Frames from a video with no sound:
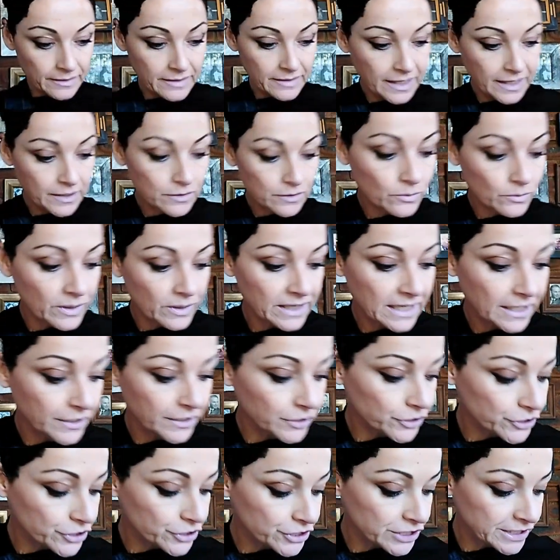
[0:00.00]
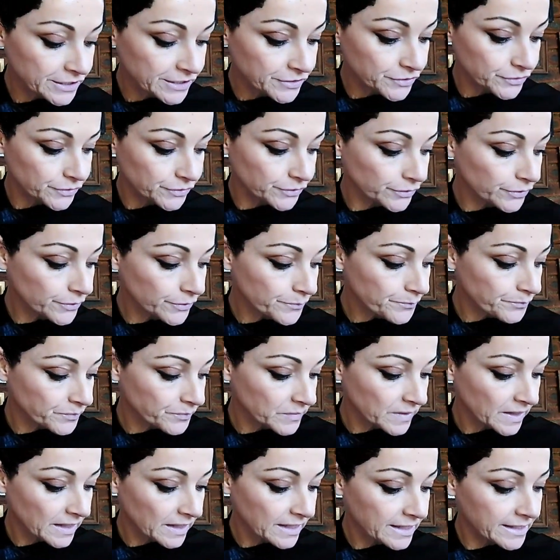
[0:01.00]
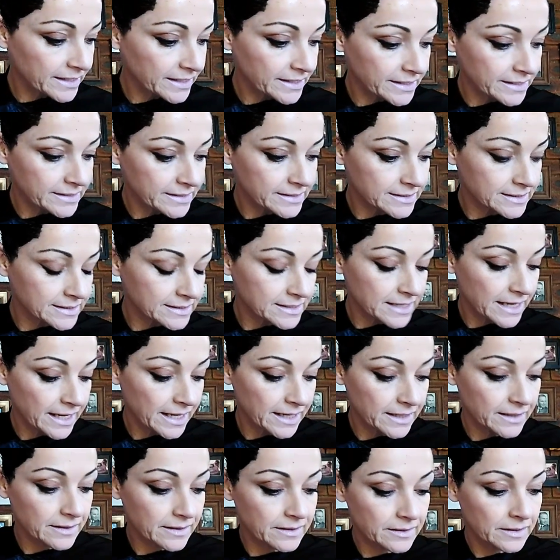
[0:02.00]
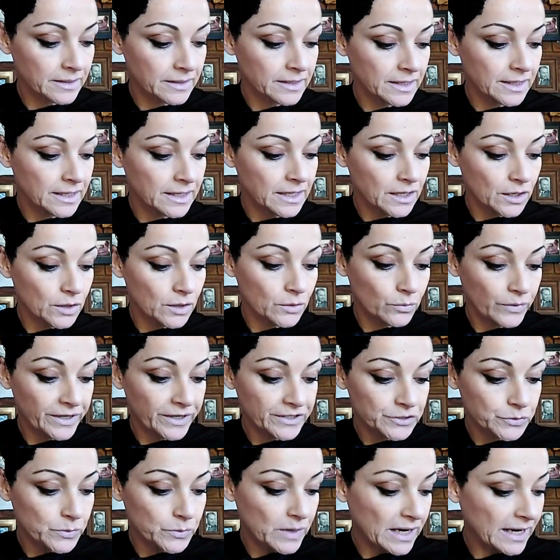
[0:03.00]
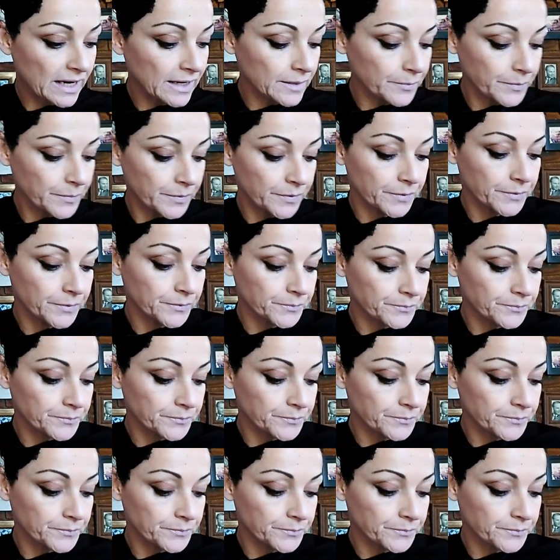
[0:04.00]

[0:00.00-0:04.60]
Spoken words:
Then what I usually do is take a wet wipe,